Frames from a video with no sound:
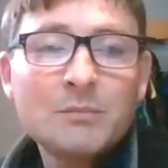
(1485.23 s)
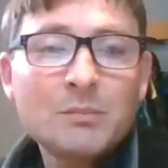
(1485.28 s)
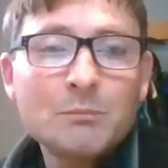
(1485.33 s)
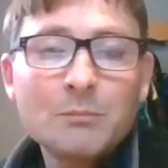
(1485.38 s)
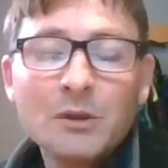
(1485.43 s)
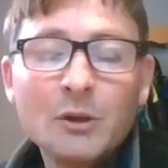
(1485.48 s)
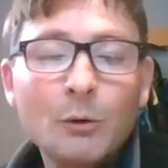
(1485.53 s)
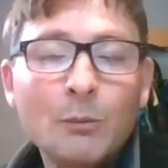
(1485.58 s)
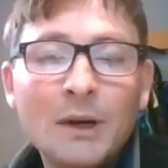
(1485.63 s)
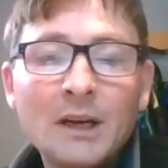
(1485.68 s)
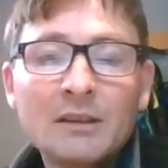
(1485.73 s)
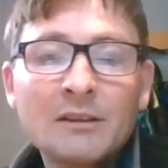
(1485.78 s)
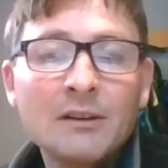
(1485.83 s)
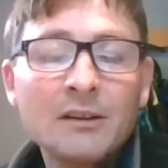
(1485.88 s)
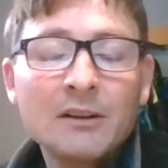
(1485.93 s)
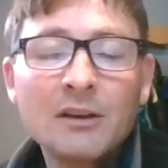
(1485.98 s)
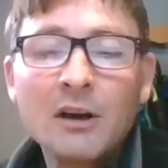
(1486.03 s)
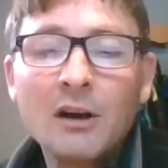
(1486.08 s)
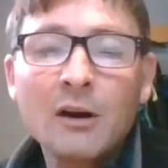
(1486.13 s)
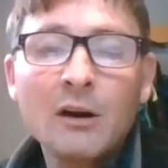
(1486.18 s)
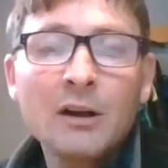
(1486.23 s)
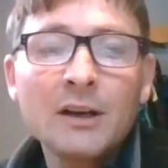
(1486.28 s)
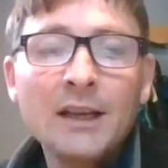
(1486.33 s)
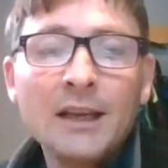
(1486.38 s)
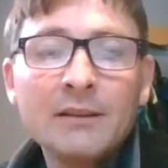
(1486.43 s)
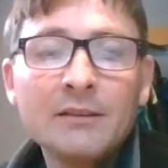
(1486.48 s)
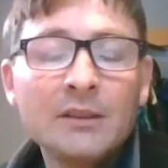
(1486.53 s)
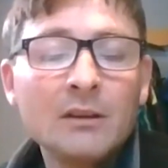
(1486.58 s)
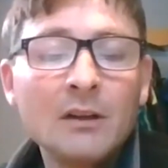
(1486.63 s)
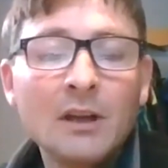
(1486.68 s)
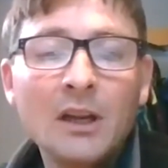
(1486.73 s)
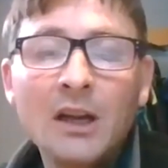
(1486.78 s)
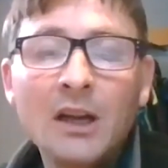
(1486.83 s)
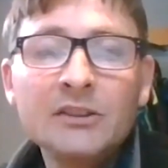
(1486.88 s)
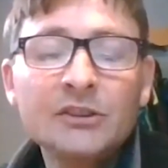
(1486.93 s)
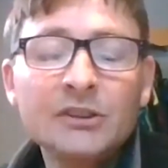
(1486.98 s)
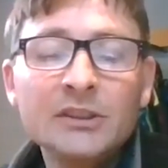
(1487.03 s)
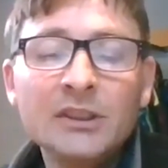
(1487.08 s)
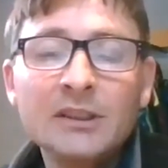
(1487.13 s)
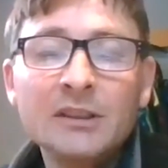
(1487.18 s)
go back to their car and get their
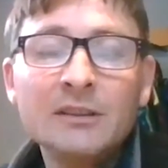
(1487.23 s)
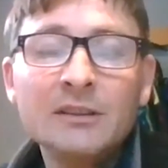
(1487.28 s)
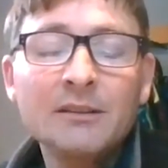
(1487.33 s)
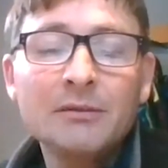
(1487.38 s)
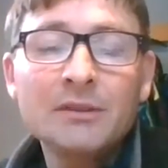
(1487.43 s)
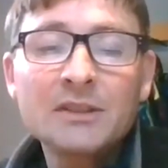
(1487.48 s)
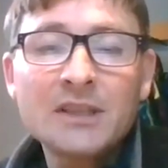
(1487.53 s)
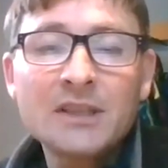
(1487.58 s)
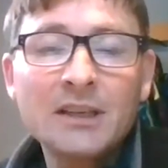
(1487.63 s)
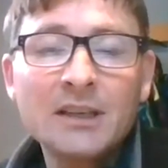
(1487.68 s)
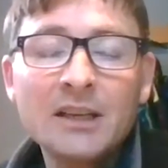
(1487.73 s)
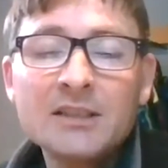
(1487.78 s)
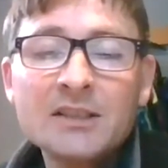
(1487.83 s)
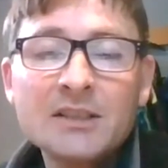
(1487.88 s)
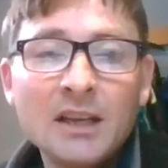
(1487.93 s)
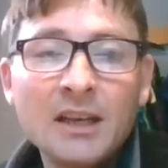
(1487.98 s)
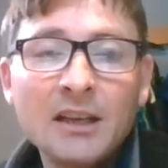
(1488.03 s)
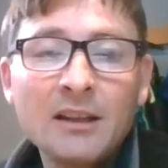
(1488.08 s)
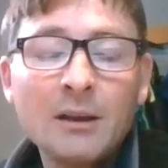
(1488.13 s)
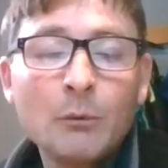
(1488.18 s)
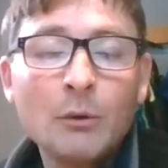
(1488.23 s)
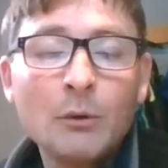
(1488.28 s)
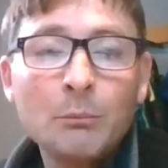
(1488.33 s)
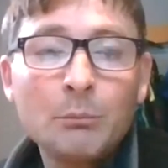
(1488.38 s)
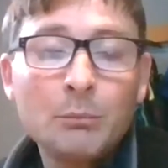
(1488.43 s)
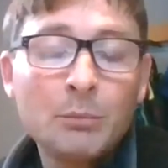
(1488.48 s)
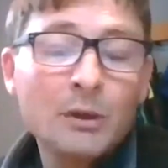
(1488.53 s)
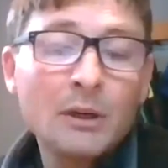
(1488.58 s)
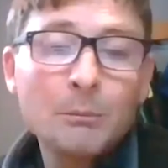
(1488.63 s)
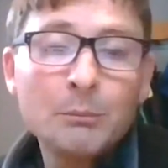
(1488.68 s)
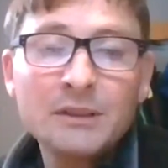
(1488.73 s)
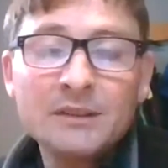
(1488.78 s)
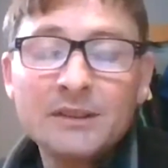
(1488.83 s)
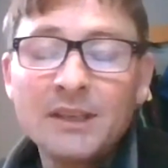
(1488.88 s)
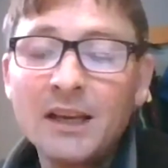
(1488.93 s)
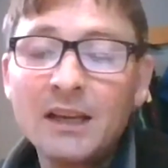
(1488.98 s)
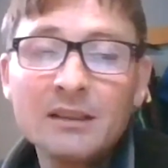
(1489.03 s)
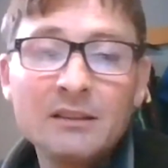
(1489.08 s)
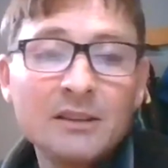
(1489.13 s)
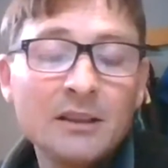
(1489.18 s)
lunch. And if it's a nice day, they want to put up a
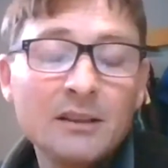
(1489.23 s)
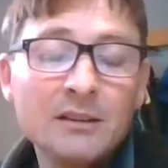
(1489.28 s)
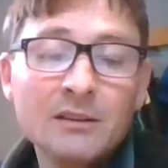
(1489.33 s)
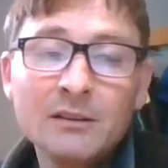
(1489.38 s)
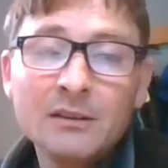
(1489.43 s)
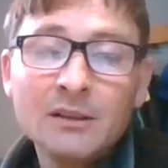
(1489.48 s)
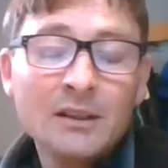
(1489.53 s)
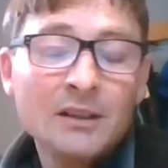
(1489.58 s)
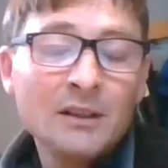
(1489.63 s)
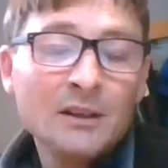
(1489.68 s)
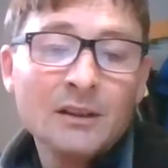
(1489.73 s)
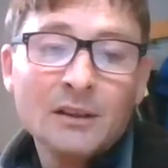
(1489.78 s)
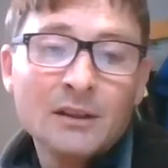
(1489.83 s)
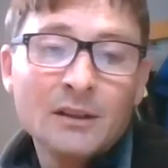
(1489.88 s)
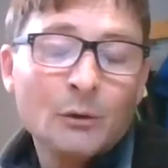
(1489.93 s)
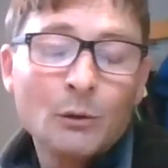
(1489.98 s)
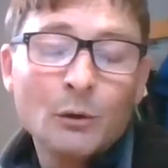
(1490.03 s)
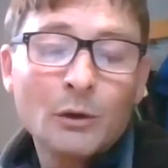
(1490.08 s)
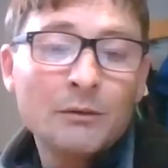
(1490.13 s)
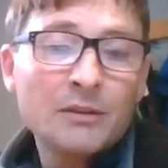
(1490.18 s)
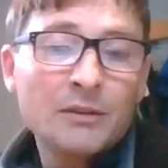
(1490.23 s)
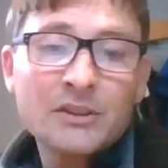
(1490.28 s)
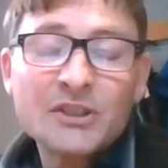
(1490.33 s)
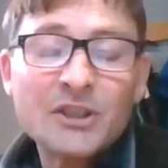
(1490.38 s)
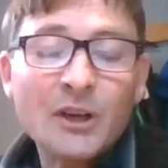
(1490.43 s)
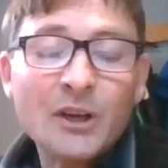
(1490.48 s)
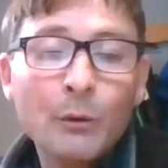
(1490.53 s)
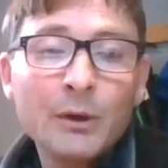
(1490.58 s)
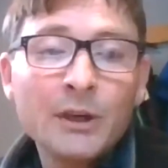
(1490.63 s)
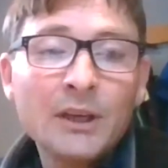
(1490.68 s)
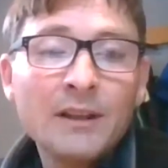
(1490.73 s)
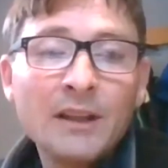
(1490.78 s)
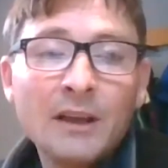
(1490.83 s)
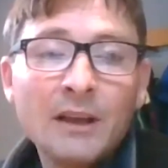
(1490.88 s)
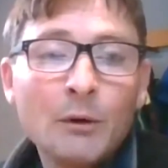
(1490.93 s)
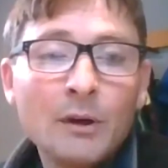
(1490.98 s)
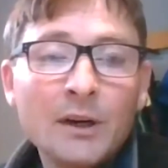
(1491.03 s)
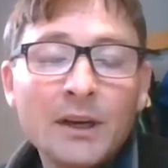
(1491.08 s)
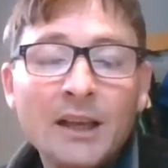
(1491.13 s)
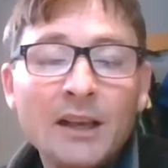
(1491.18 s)
tent, and or if it's snowing and they
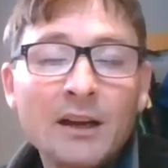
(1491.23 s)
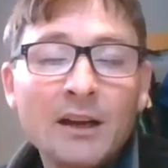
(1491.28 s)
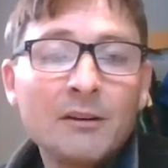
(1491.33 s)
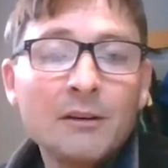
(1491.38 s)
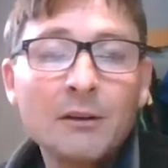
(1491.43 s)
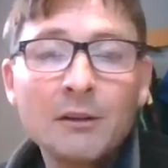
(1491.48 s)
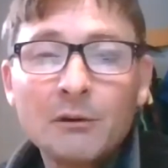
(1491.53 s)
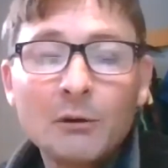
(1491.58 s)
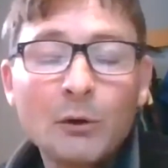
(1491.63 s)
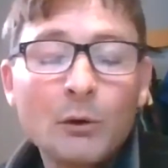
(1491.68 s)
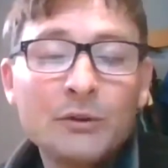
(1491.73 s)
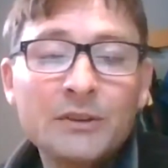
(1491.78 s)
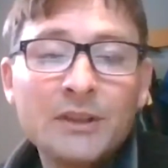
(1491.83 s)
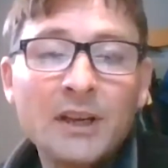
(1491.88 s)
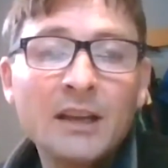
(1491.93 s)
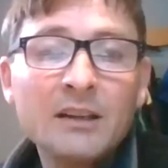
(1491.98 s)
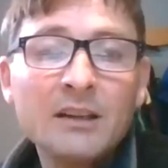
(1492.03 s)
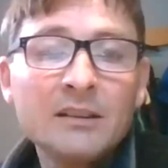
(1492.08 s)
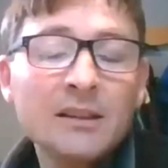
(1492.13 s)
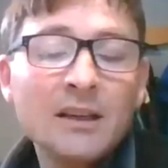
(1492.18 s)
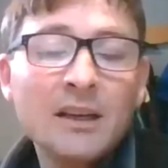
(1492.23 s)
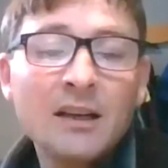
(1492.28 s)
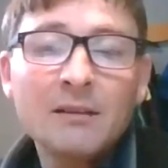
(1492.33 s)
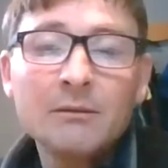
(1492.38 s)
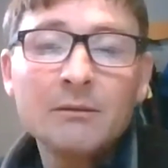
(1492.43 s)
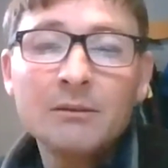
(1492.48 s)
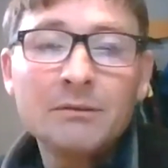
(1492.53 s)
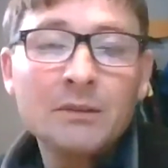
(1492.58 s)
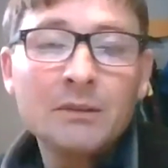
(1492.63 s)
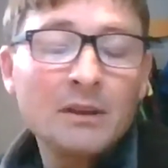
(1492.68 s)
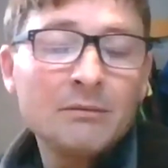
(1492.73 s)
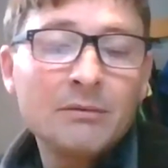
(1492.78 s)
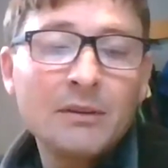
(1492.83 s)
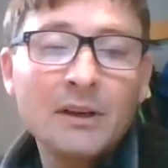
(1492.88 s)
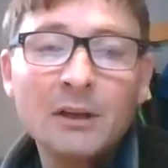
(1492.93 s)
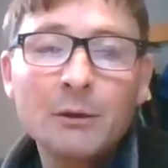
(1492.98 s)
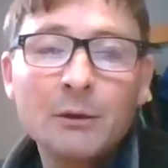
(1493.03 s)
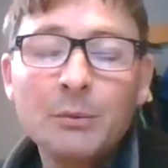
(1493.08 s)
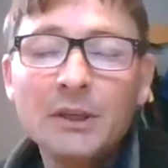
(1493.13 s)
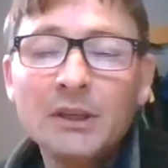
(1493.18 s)
want to get under their own tent and have a
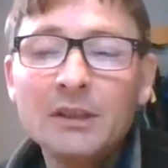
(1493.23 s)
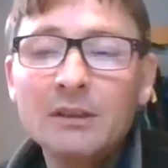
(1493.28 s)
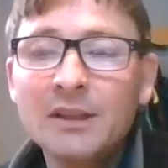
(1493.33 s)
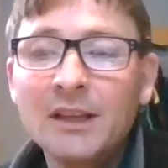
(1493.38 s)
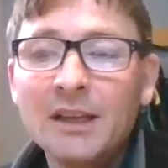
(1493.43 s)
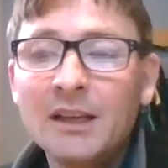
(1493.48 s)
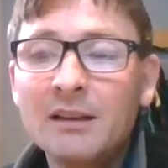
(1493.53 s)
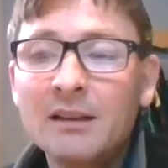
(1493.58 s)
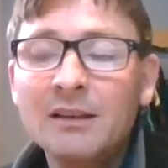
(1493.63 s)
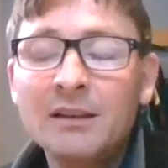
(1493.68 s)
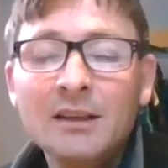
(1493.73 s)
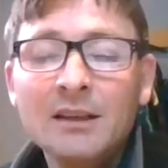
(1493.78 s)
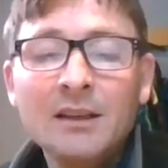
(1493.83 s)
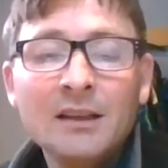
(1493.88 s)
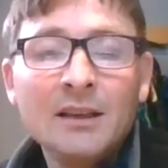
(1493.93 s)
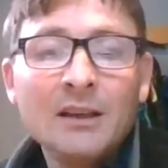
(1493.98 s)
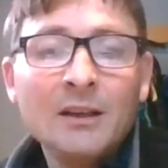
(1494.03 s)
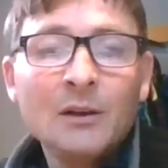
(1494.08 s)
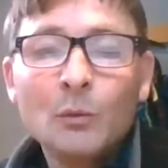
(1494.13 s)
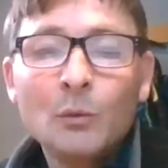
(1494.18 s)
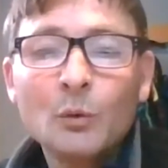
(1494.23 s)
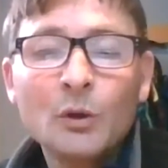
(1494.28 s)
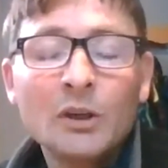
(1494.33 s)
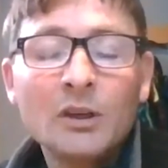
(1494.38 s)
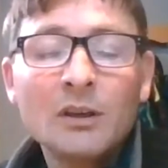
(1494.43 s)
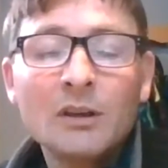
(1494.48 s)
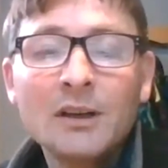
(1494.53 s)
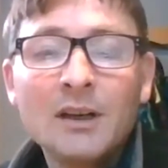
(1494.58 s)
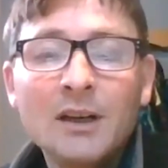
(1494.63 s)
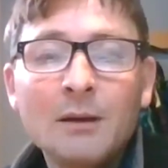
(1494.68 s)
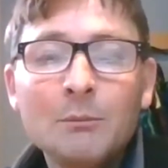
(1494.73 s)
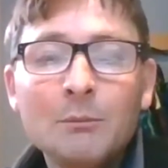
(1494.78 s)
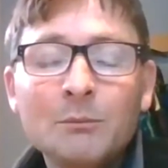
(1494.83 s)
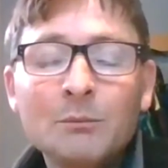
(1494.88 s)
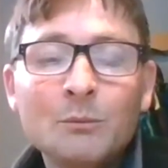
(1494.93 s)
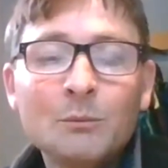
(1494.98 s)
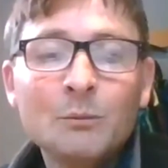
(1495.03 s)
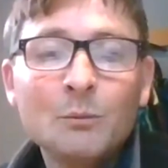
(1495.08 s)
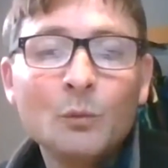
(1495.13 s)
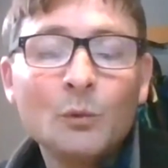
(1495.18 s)
fire pit, then
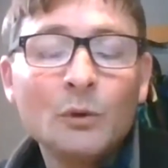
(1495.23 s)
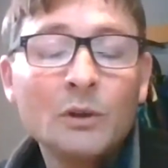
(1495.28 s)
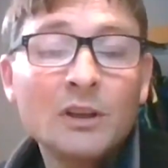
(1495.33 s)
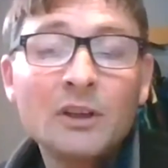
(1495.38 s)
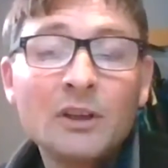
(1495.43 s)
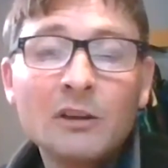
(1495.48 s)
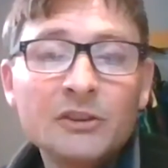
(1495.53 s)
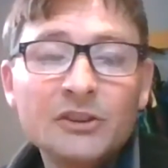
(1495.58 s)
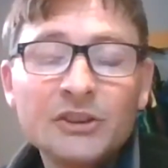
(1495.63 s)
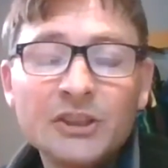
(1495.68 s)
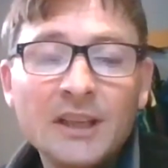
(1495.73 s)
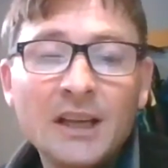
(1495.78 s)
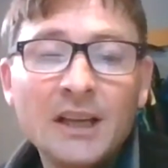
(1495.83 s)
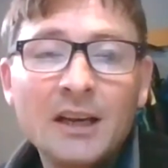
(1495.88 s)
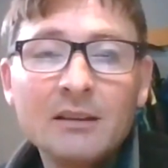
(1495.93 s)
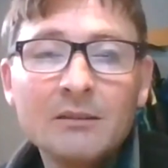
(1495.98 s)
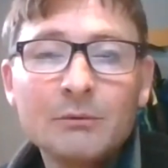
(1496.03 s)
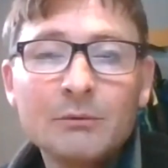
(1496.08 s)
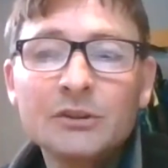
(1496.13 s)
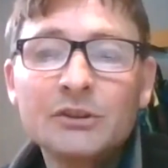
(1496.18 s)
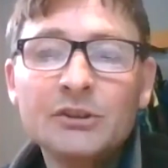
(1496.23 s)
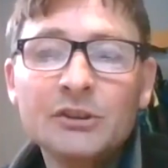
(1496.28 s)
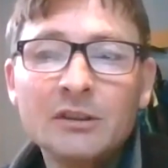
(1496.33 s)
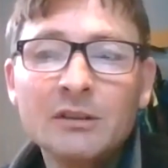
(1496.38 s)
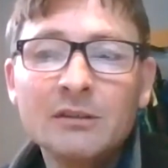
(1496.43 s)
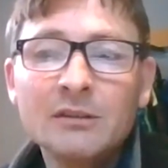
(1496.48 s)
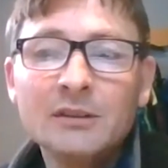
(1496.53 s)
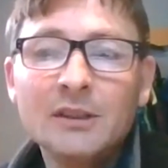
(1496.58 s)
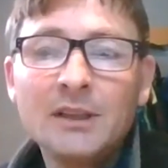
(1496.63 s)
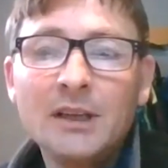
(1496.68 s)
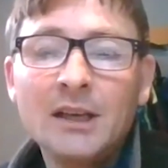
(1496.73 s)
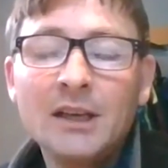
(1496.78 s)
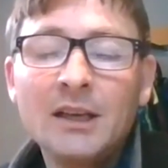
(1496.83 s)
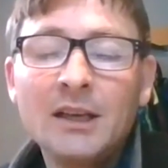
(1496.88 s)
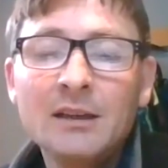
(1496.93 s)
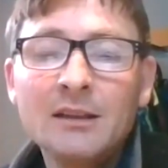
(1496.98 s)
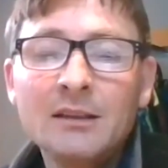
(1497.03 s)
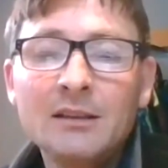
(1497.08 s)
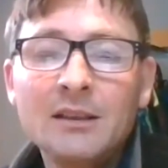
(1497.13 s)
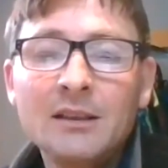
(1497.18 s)
we're encouraging that for sure.
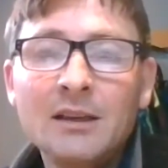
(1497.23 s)
And